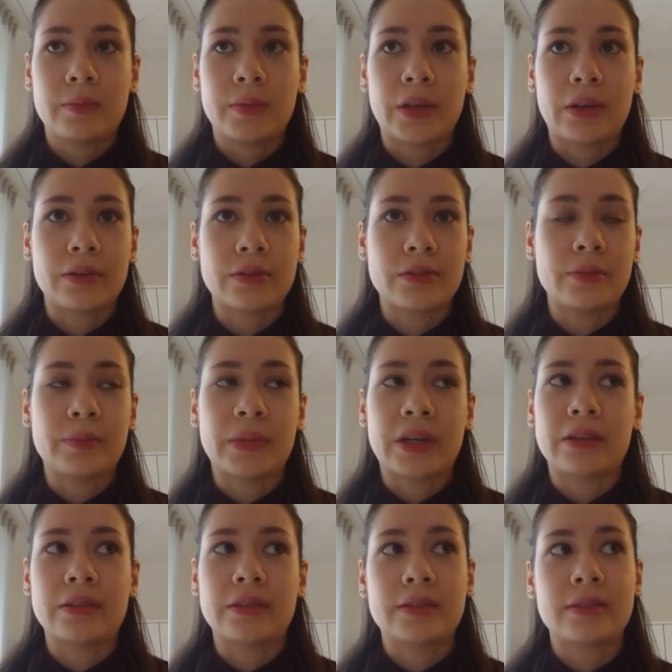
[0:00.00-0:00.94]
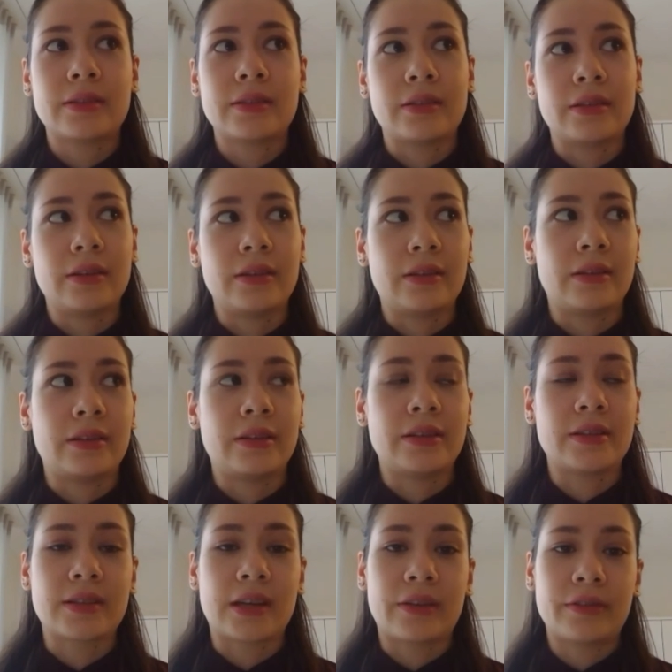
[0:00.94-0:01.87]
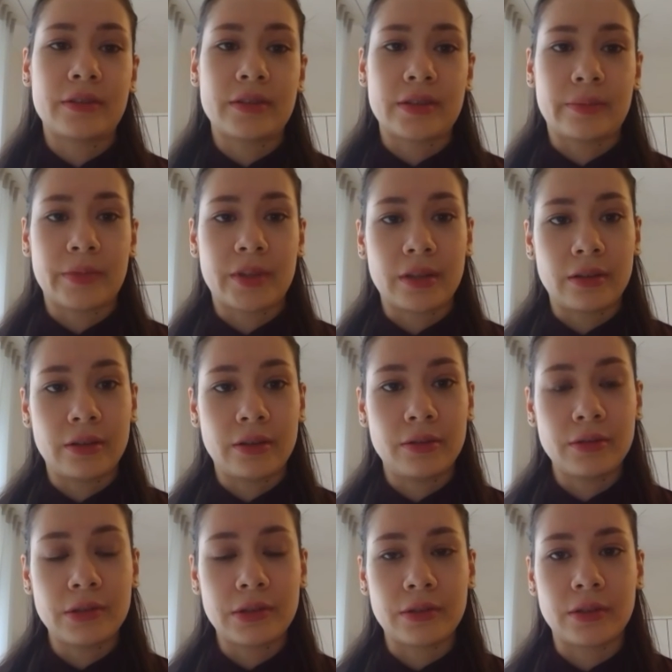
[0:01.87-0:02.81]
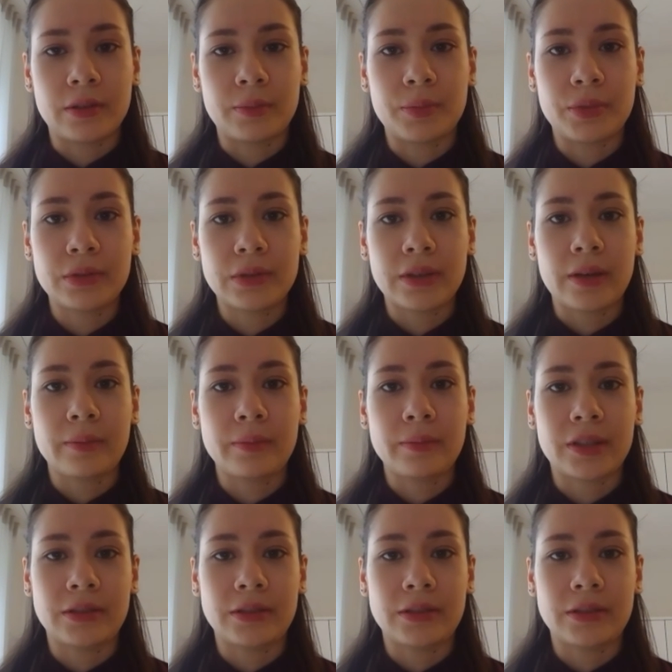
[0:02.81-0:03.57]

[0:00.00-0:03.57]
because you might discover something new during the bootcamp